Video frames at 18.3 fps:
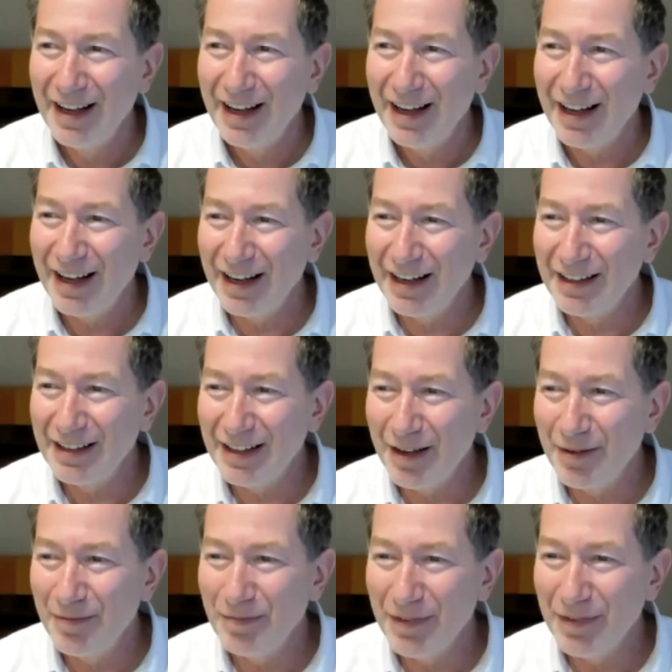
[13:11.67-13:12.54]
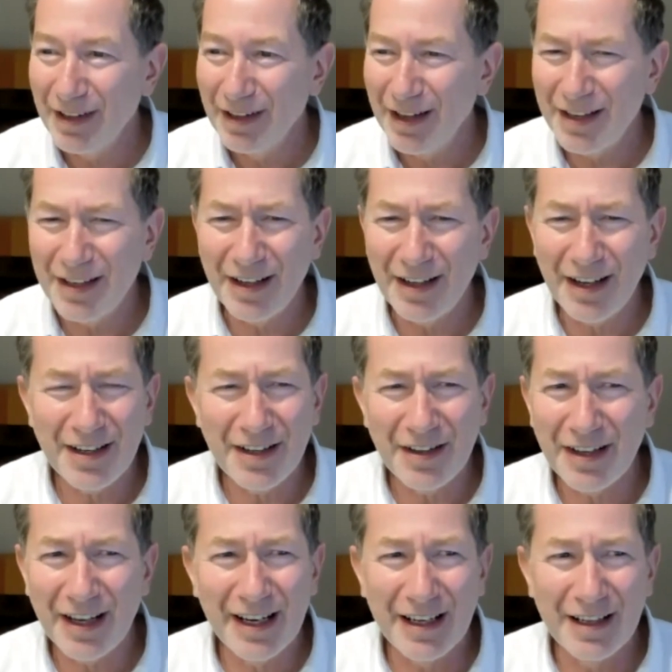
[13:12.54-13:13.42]
And I don't
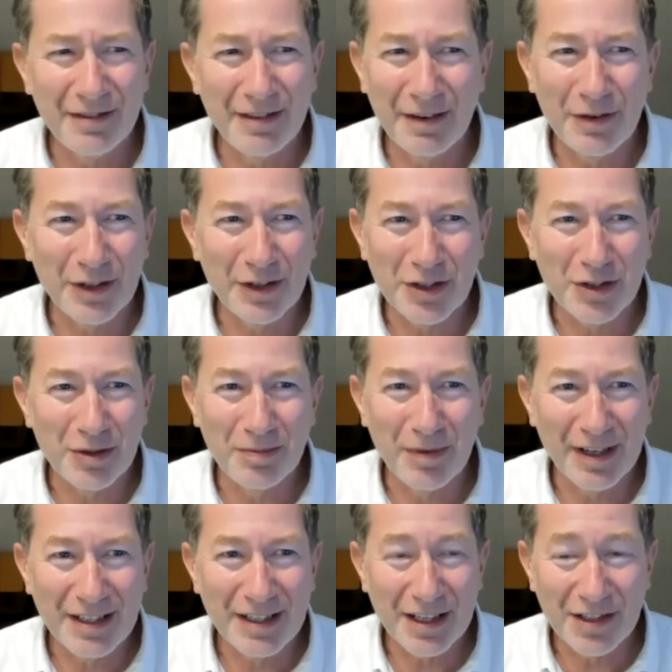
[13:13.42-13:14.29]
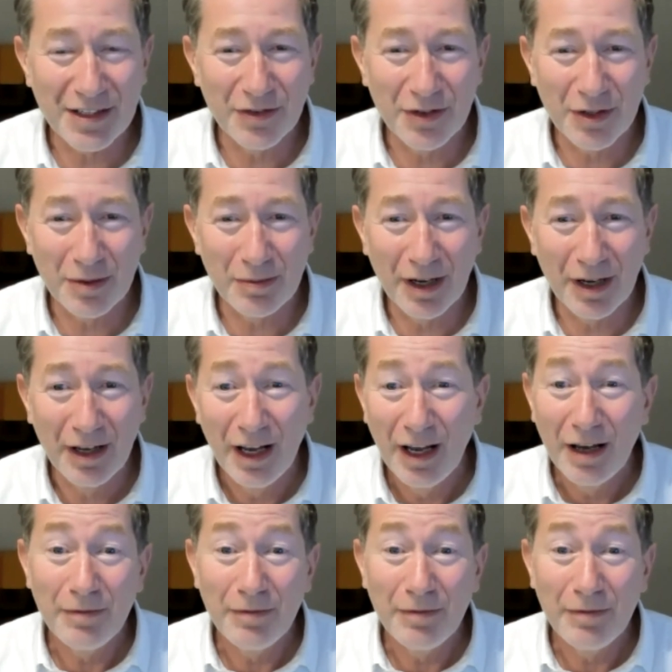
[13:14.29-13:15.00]
think any of them ever understood my sense of humor.